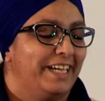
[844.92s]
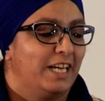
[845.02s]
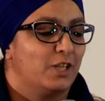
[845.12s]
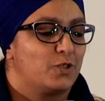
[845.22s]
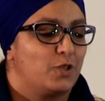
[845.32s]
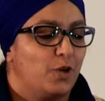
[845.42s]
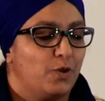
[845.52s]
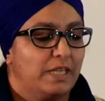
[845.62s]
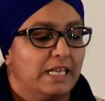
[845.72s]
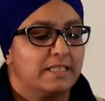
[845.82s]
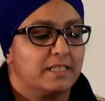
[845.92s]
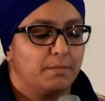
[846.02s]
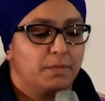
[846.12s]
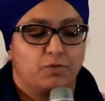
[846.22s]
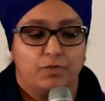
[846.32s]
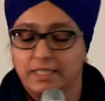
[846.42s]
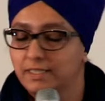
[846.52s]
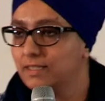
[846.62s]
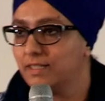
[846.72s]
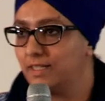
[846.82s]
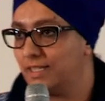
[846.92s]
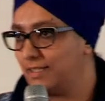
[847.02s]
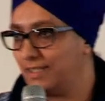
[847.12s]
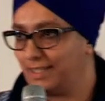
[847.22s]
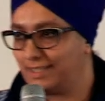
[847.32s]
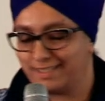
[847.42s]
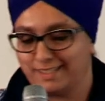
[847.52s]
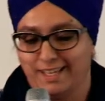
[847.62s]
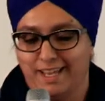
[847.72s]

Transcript: So these are some of the recent statistics.